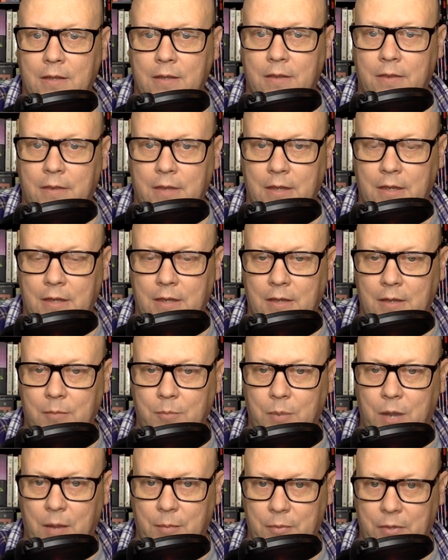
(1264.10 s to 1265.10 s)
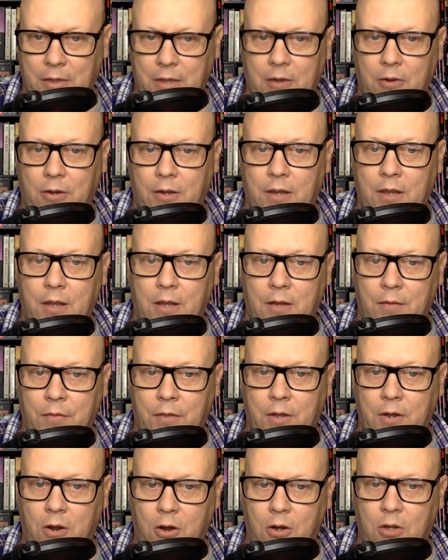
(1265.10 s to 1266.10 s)
the popularity of
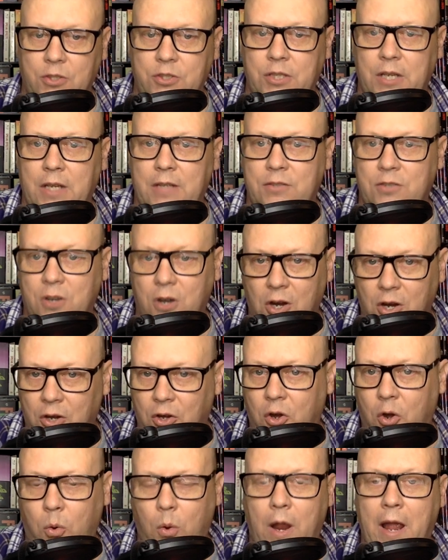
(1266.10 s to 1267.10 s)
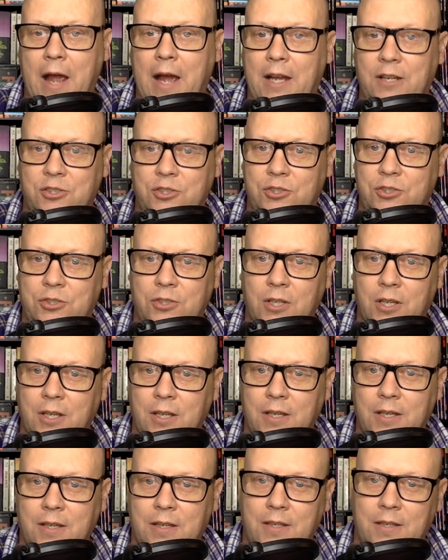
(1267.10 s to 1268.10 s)
the car chase, car crash,
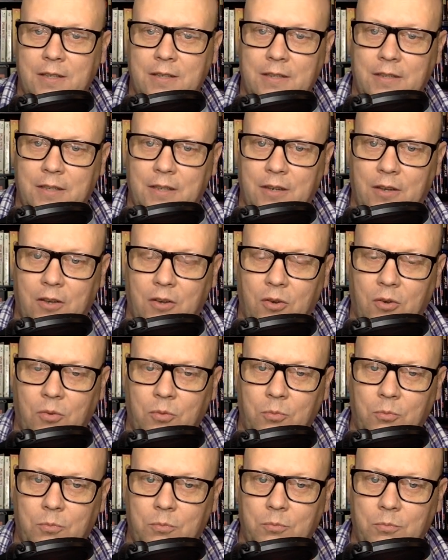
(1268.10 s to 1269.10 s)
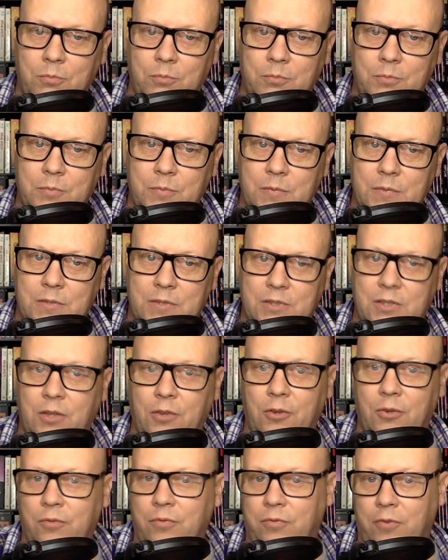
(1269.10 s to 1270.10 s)
you know,
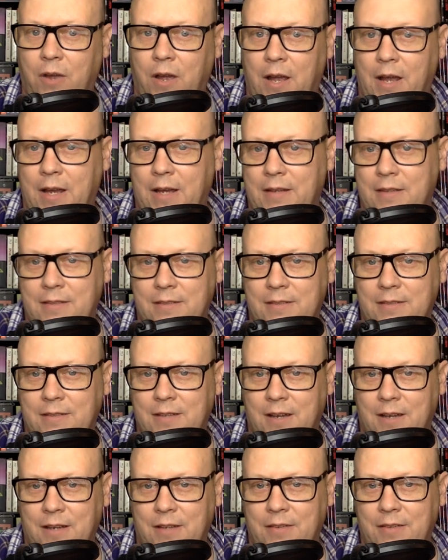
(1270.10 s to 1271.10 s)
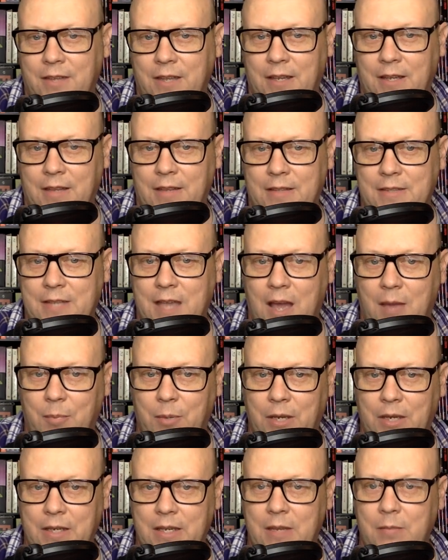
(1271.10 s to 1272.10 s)
Southern fried kind of thing that's
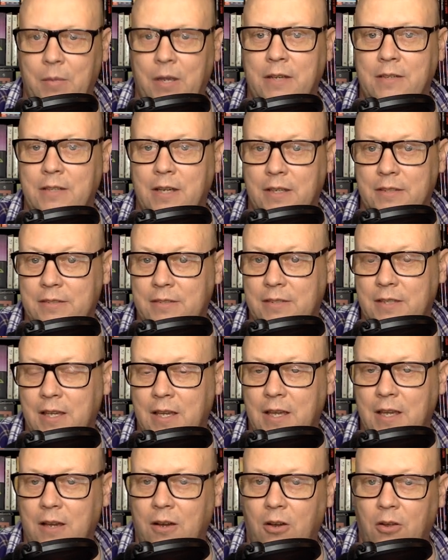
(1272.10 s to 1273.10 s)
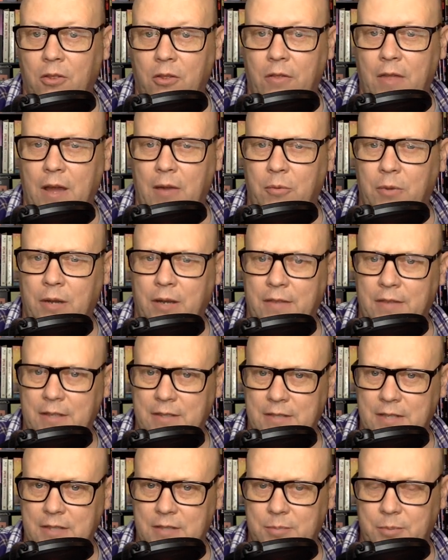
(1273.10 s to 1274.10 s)
happening in Eat My Dust. Although that one, I
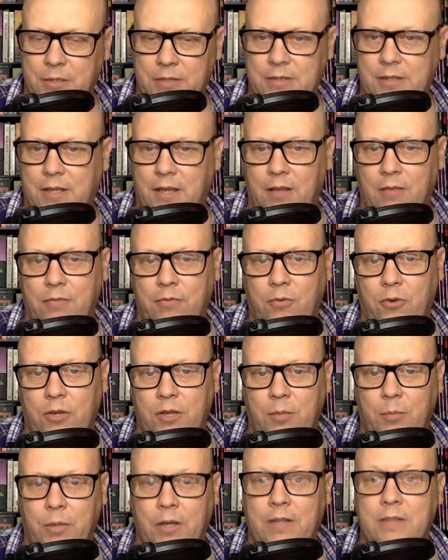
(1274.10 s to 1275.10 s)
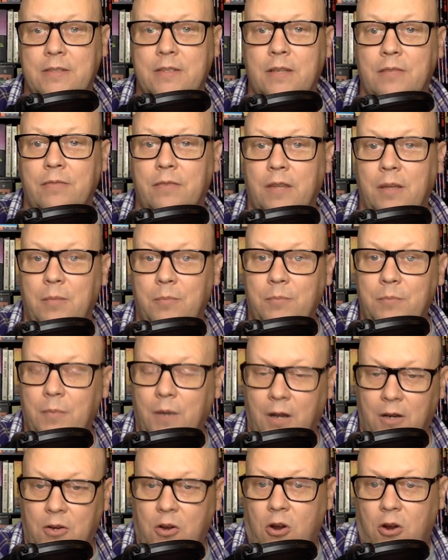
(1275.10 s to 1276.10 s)
think, takes place in California, but it's definitely
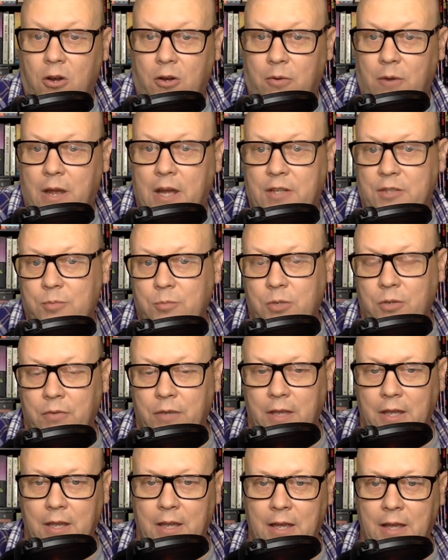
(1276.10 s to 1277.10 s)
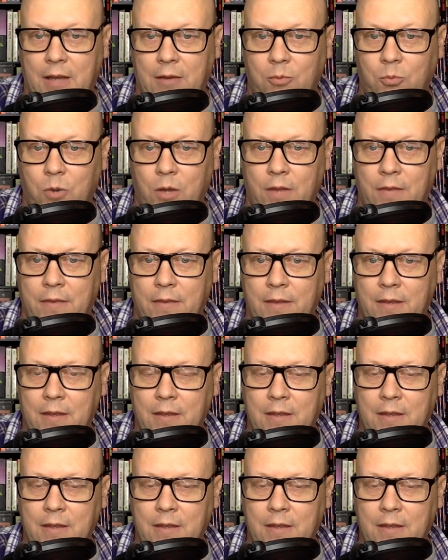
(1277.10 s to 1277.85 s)
a car crash movie, and one